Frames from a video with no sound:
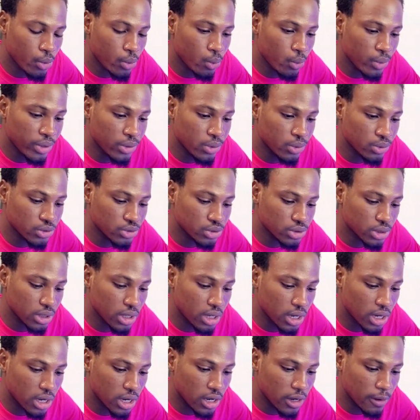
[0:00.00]
windows
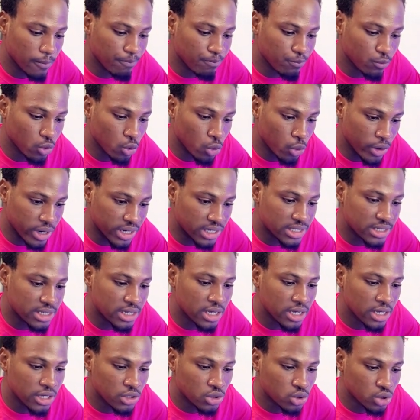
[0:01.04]
um, os
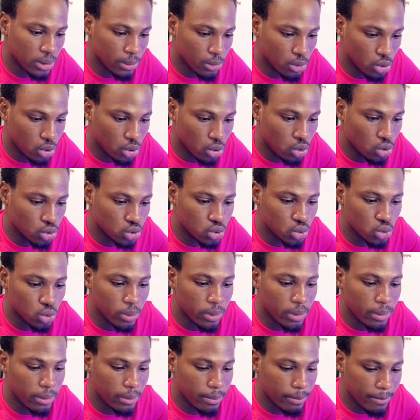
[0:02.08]
so i'm going to go to
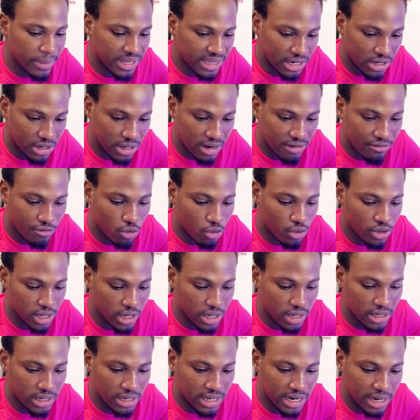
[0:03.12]
MetaTrader 4
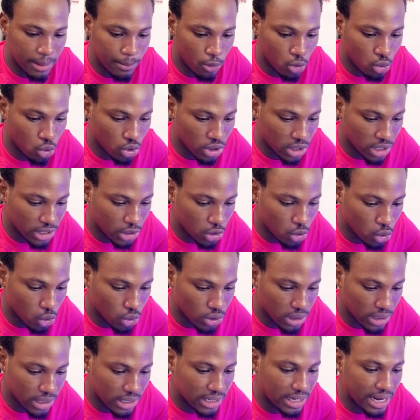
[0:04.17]
here. Then I'm going to click
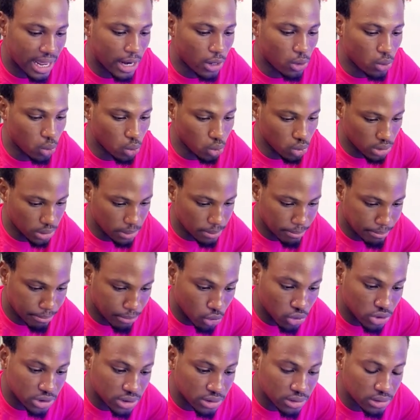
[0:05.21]
on download
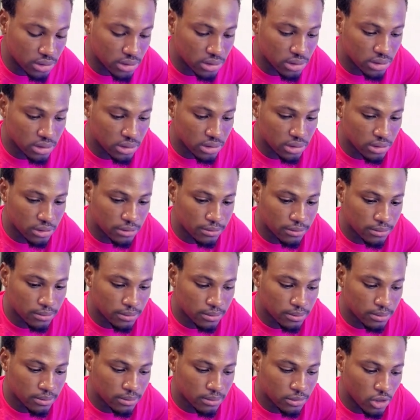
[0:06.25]
button.
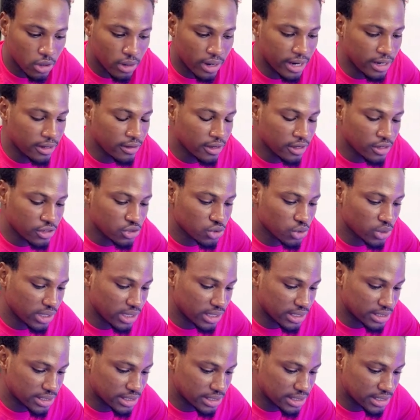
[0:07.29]
Alright, so you
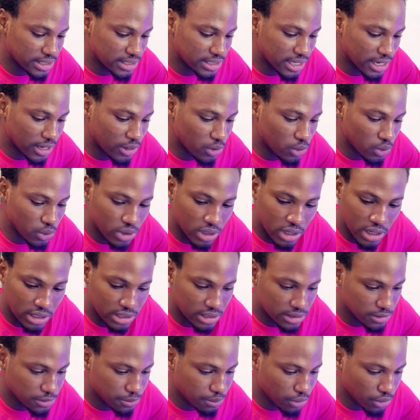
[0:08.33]
can see the download
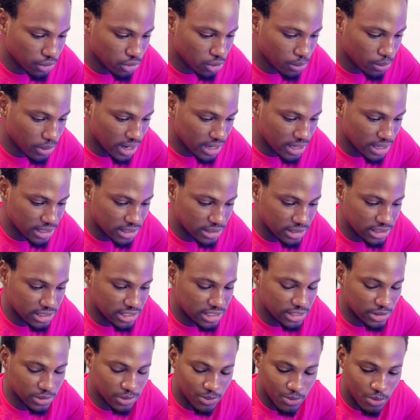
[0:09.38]
at this bottom right here.
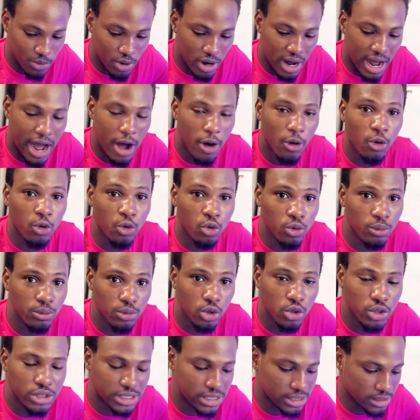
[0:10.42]
This is how Chrome
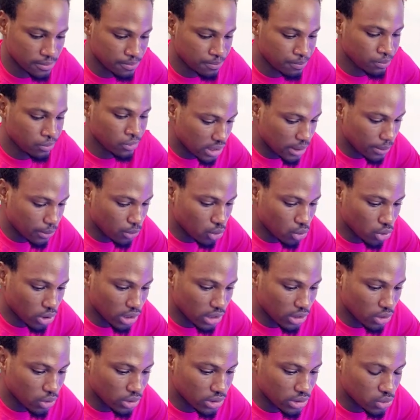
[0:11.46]
does it. Then I'm going to
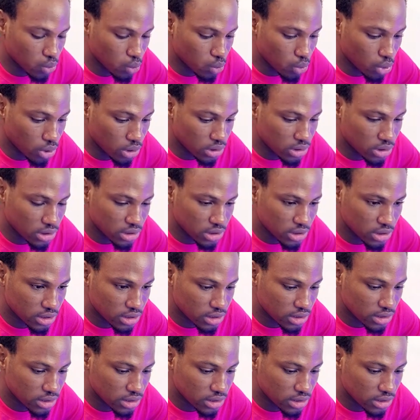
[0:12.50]
click on it once